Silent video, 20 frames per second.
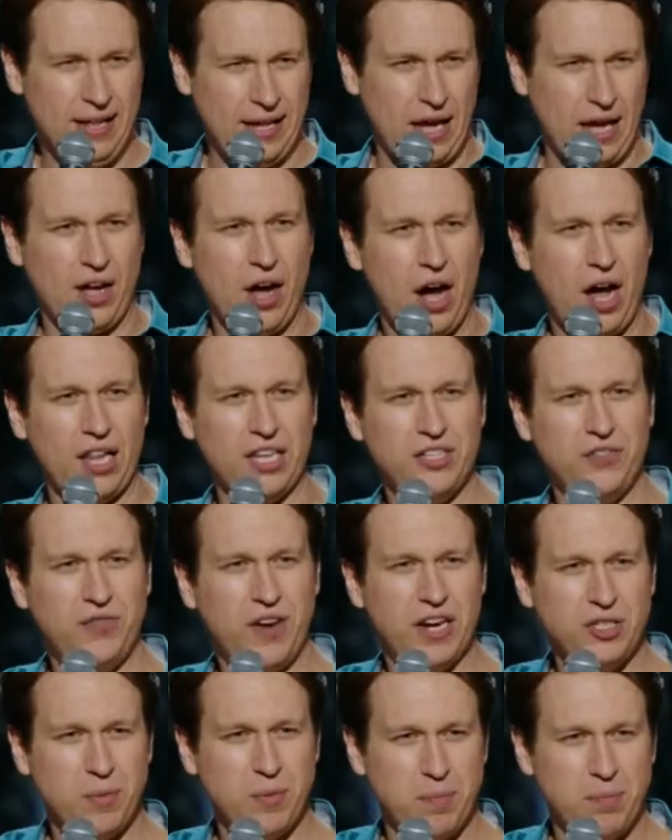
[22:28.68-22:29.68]
a college
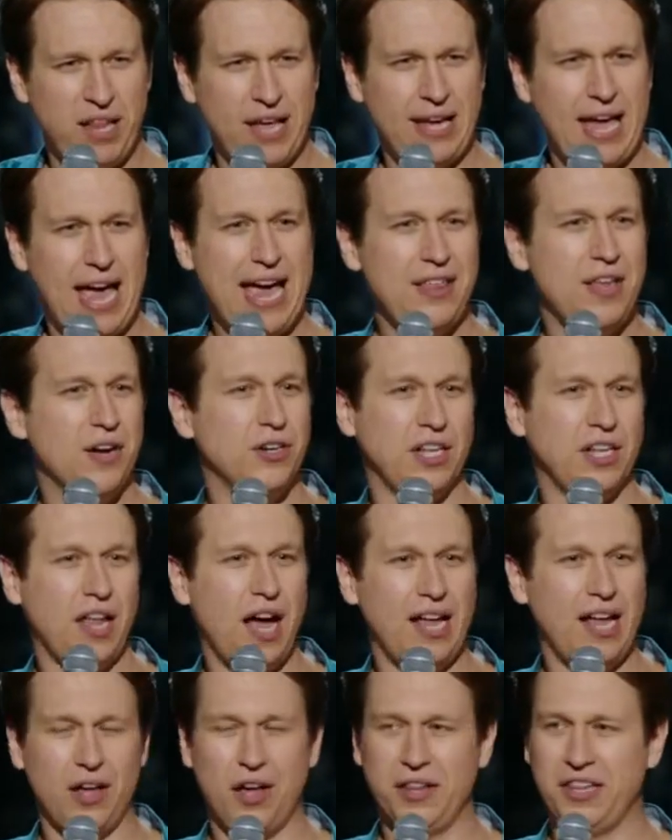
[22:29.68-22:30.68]
freshman playing Hey There
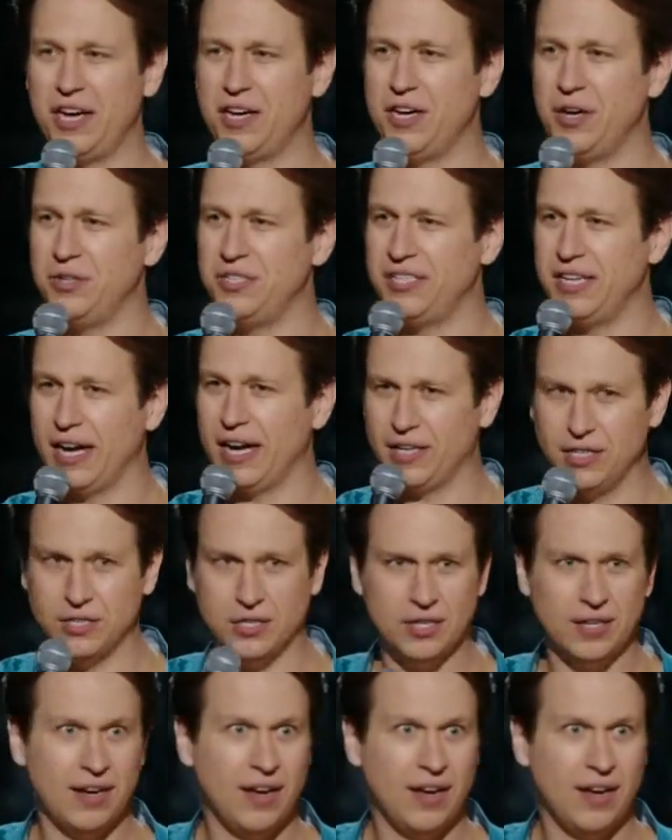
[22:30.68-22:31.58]
Delilah on the acoustic, just...